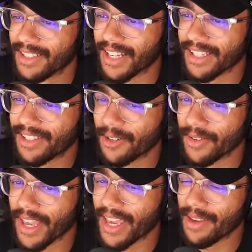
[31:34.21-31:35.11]
Nice little
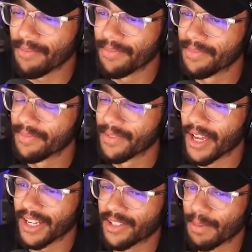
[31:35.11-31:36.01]
game,
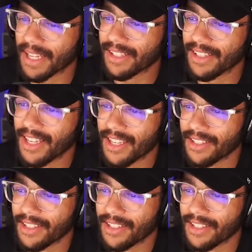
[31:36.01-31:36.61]
unexpectedly.